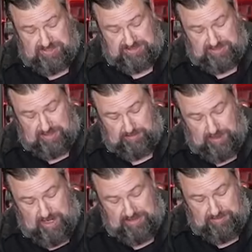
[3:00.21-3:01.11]
chance to kind of
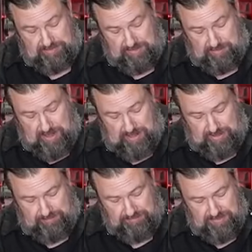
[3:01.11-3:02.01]
mock up the
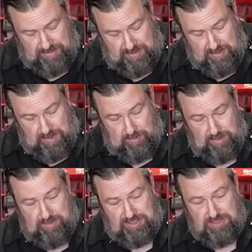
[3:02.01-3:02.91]
bottom. I
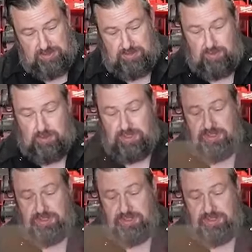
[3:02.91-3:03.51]
wanna make sure that we're